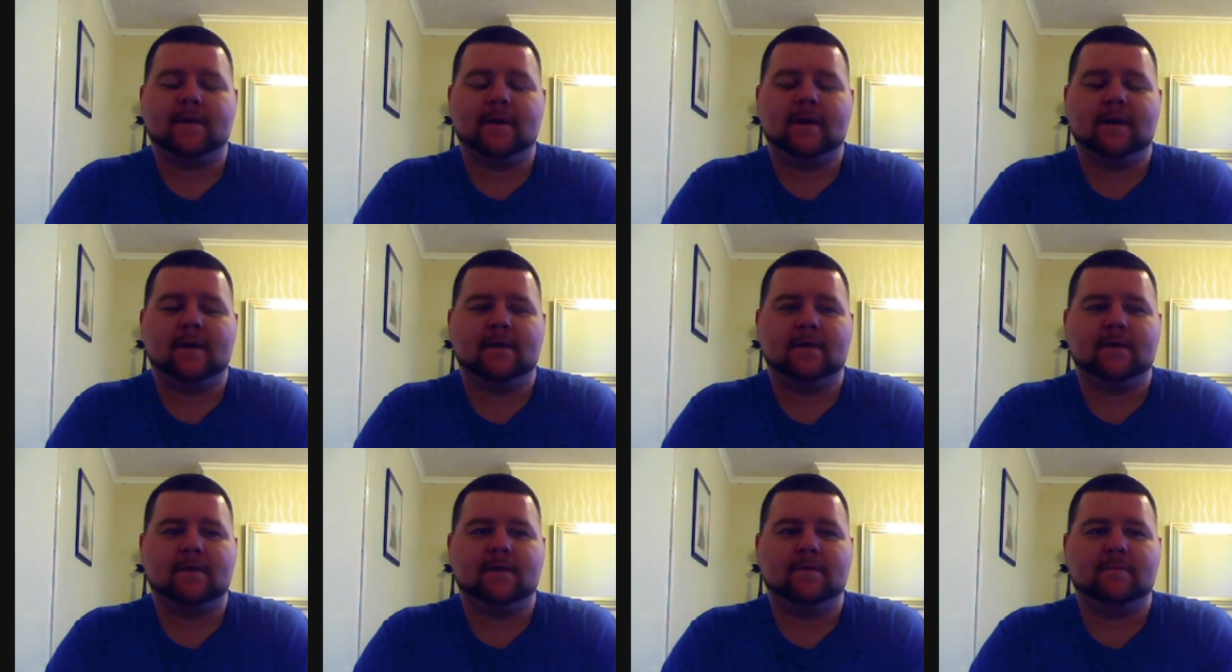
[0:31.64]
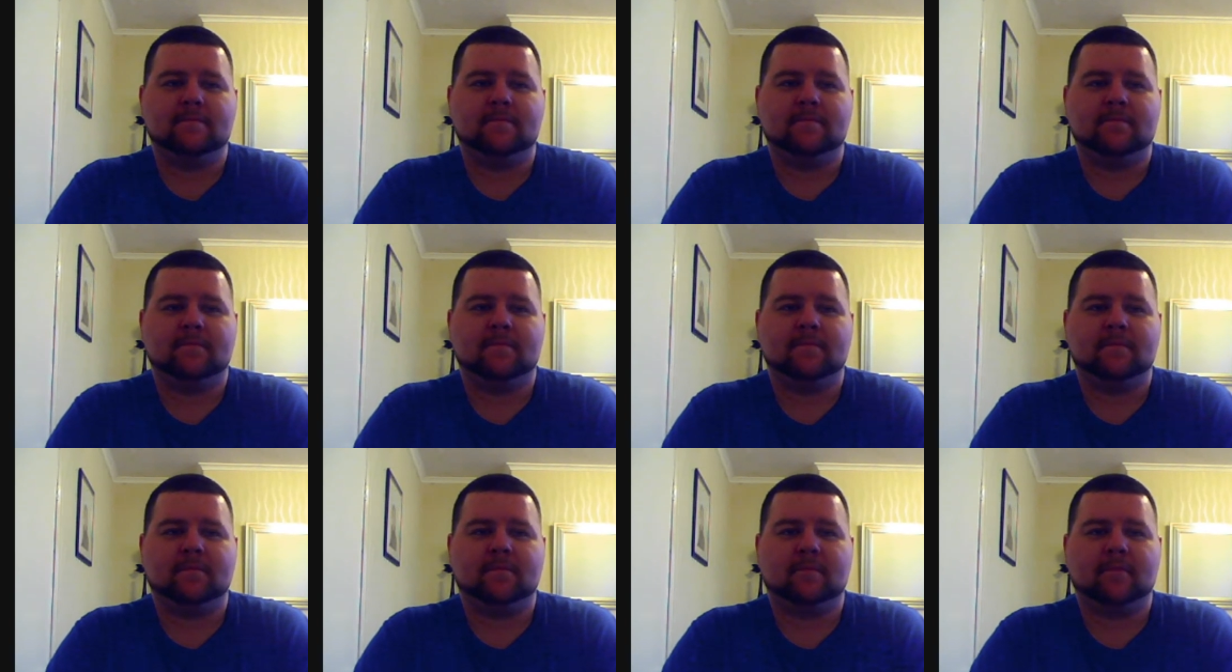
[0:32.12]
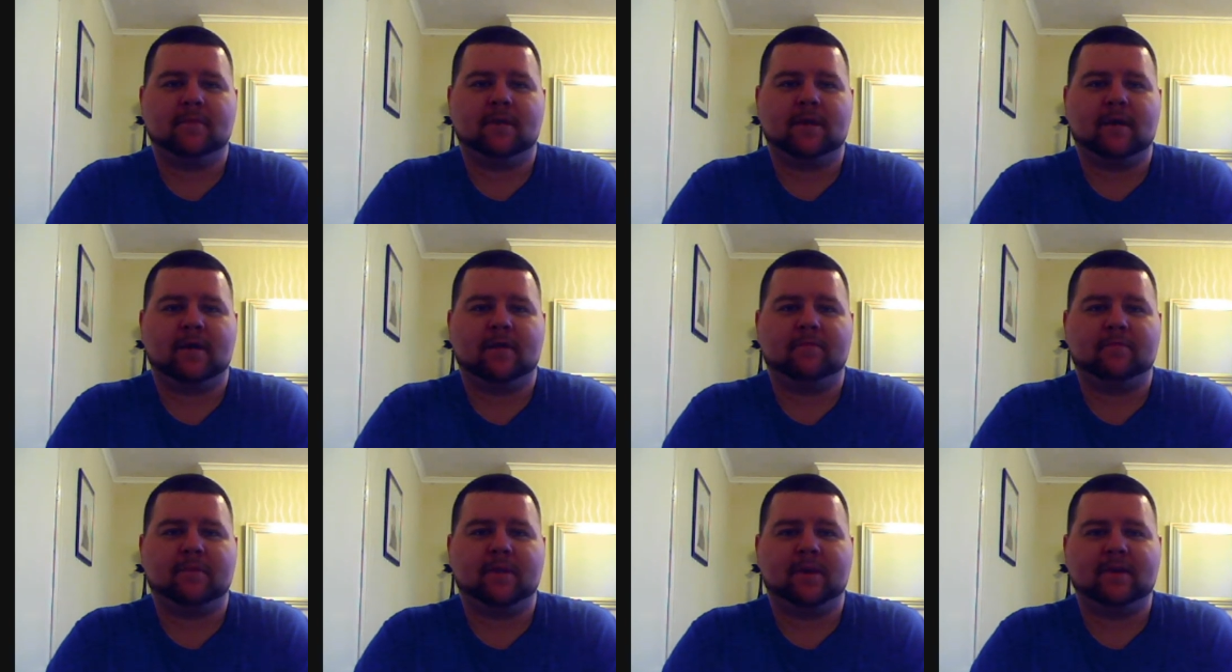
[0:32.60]
Um,
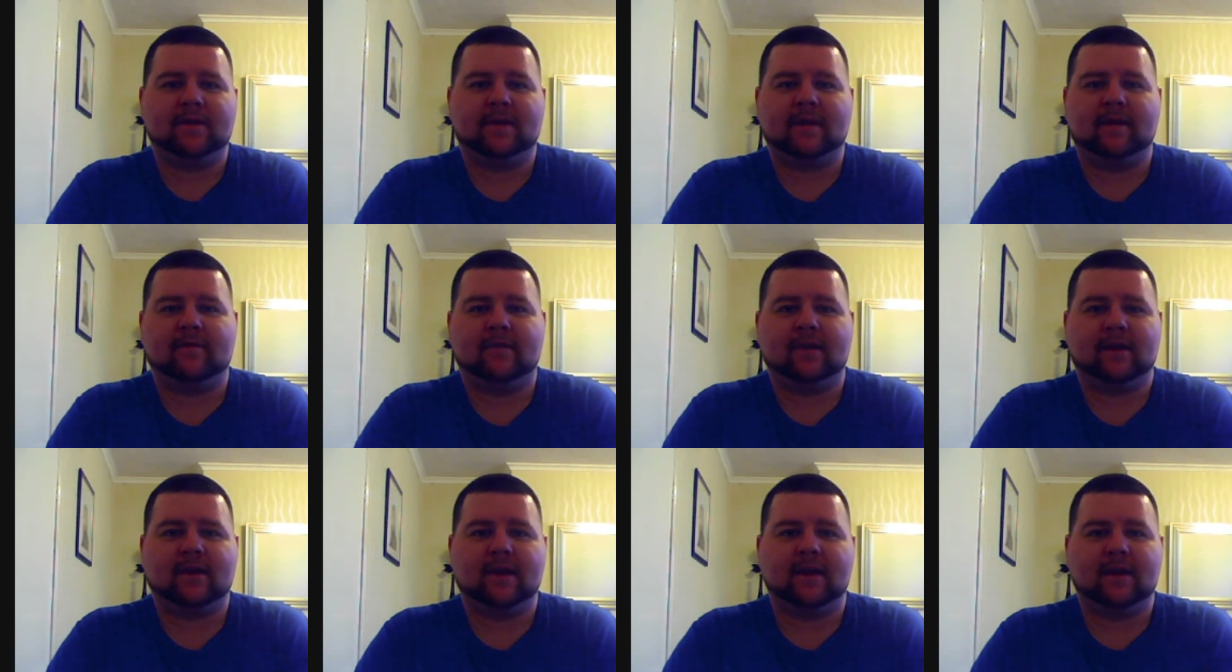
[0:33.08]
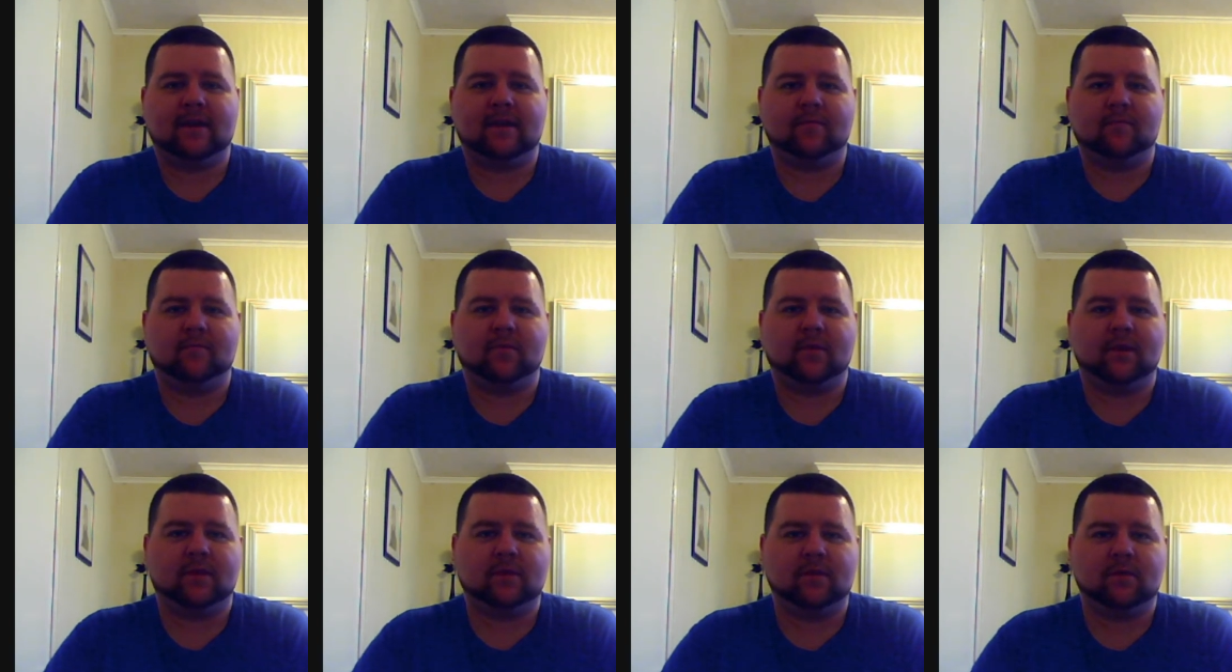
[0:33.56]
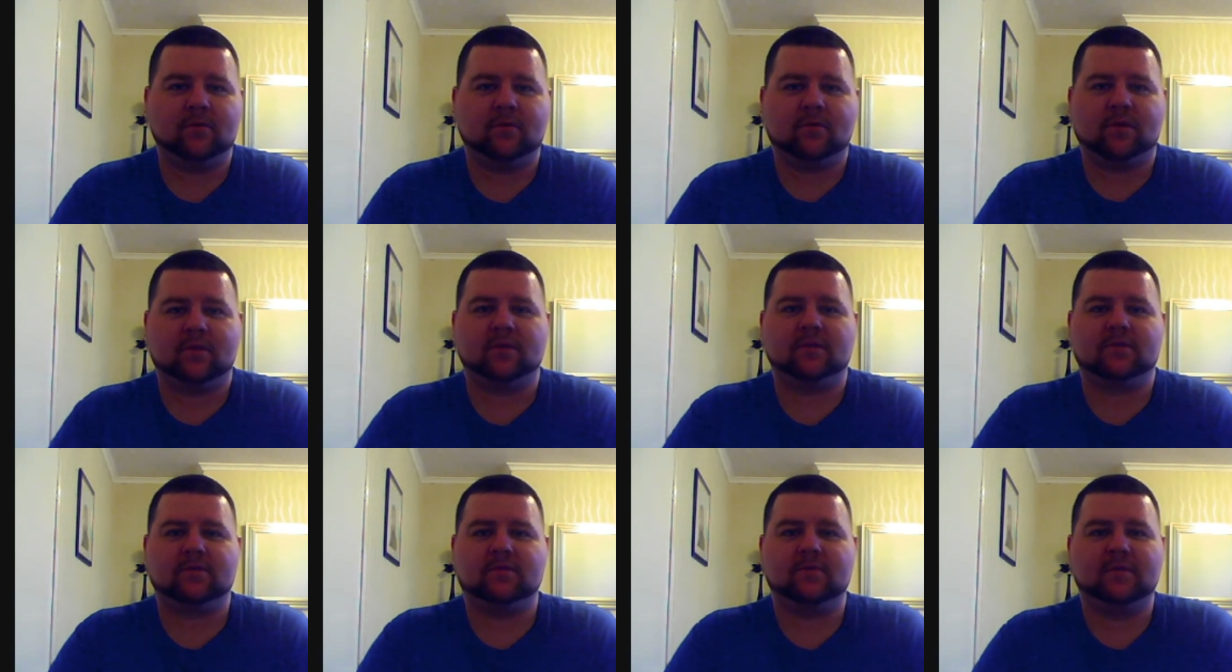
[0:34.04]
I've been delegating with
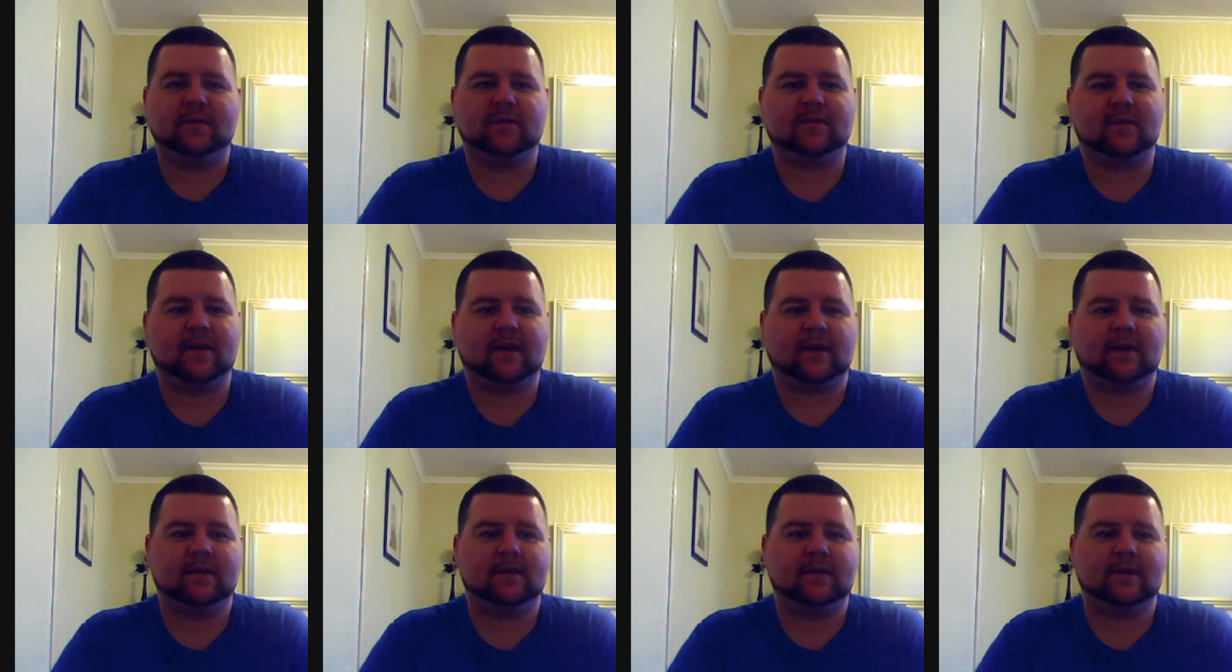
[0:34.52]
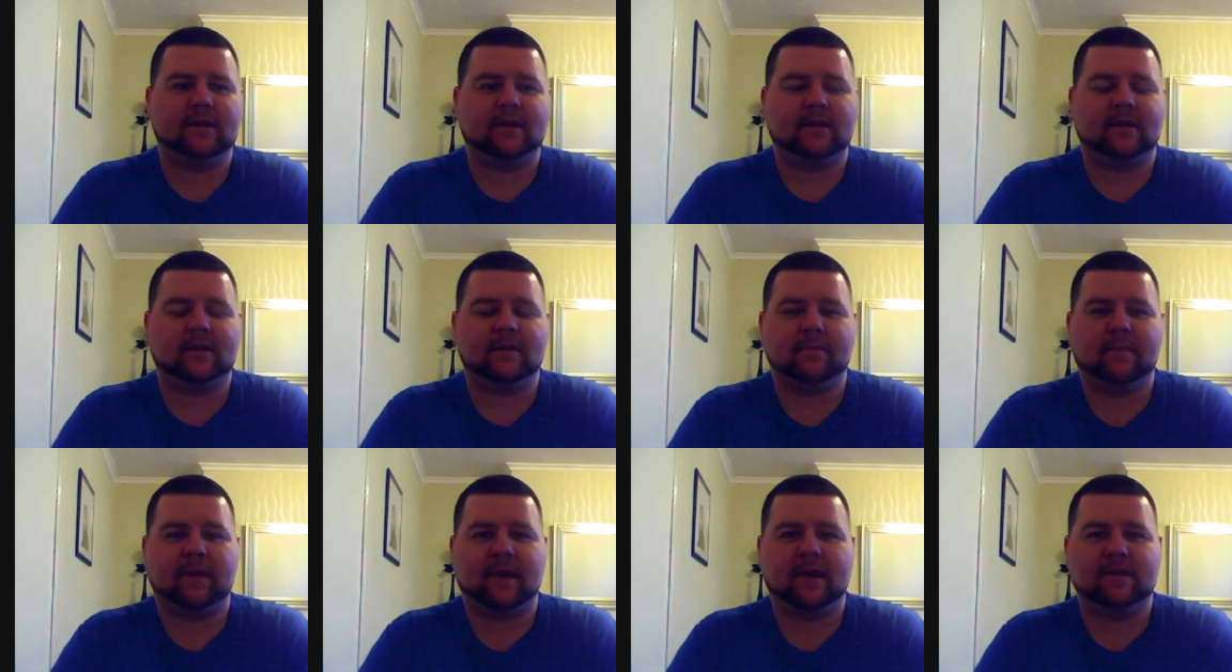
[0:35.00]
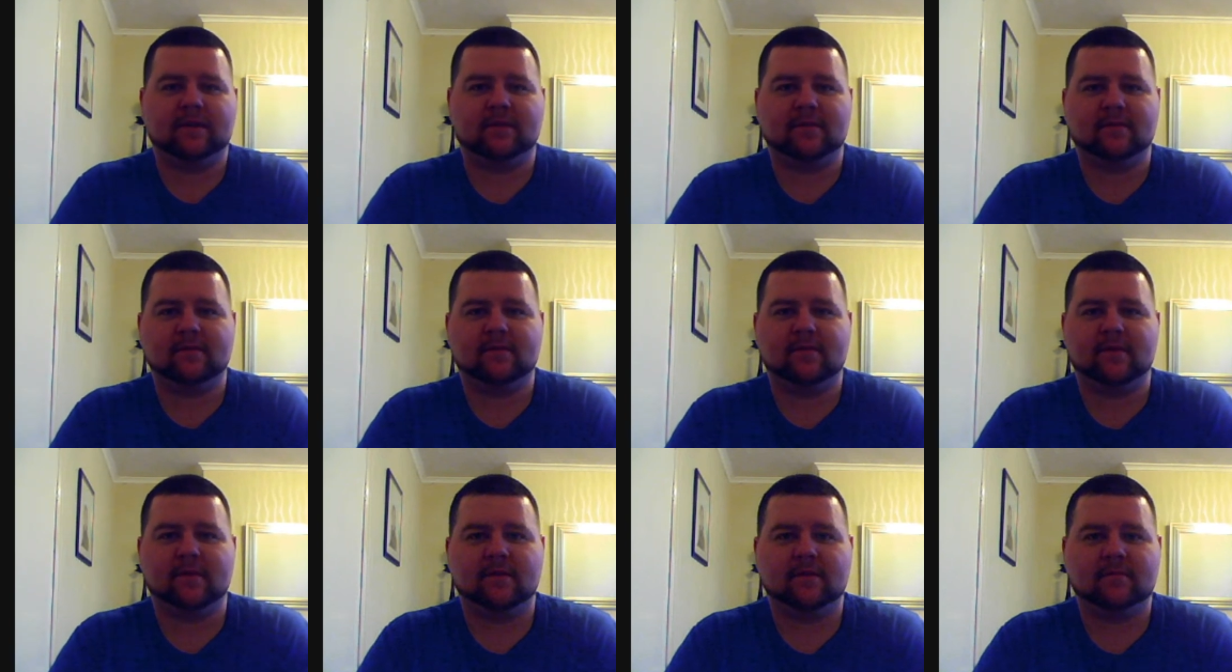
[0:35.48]
Lucas, my second in
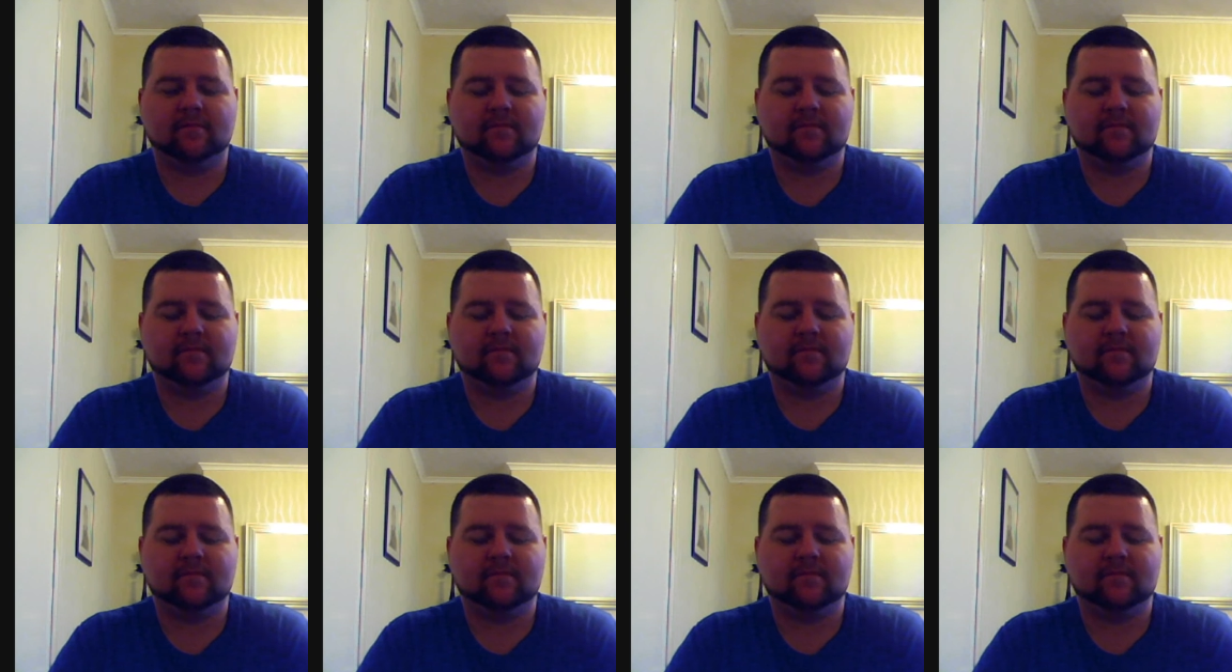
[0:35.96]
command